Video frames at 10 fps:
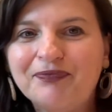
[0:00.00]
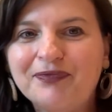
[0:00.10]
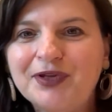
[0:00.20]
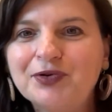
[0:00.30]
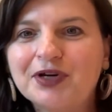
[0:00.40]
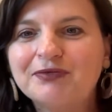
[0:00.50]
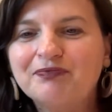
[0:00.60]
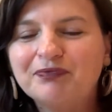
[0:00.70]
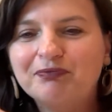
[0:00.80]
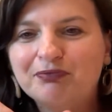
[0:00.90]
you
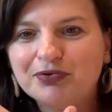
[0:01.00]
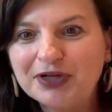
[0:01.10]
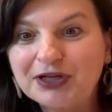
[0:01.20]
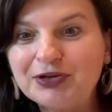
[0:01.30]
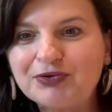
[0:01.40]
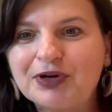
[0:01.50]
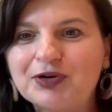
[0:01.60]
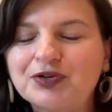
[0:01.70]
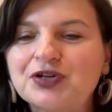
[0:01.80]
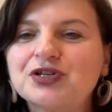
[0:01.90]
can bring your
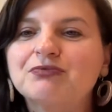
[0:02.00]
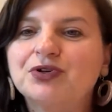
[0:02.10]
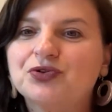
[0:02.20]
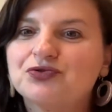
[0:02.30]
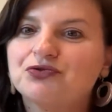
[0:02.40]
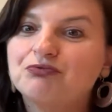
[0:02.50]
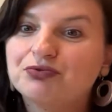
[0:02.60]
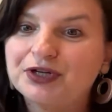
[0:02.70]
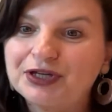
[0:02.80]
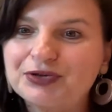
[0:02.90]
recognition, but also
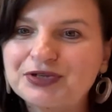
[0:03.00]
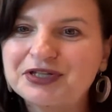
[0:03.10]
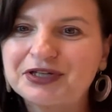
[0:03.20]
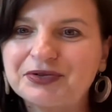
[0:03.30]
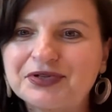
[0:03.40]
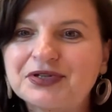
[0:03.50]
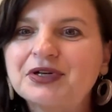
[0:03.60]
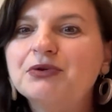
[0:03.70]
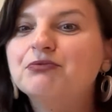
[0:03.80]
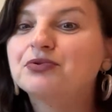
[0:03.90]
bring your skills,
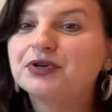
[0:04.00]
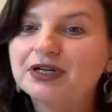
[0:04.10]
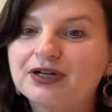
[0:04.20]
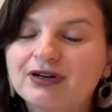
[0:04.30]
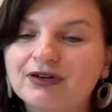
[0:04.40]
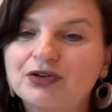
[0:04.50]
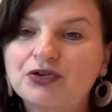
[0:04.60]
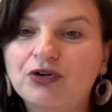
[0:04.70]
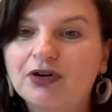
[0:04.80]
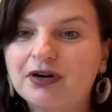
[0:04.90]
bring
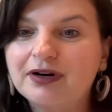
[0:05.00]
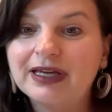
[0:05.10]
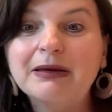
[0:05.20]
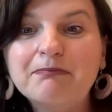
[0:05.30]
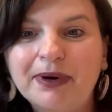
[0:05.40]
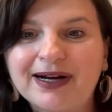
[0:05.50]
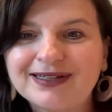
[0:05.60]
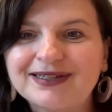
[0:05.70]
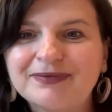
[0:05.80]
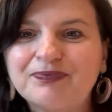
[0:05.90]
your
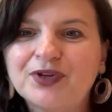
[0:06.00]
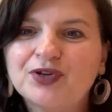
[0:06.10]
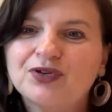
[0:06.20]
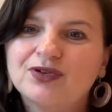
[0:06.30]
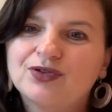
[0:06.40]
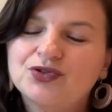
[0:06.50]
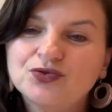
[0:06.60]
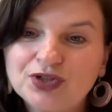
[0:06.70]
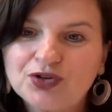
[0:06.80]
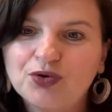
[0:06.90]
impact to
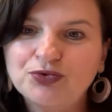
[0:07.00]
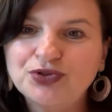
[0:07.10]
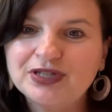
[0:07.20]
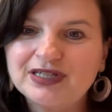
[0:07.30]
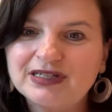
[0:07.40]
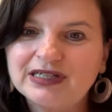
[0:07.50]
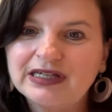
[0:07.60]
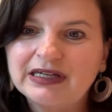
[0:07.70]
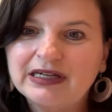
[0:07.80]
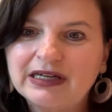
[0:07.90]
the community.
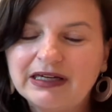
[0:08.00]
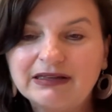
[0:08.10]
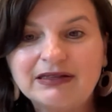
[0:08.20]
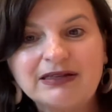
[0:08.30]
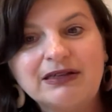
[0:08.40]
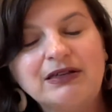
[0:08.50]
And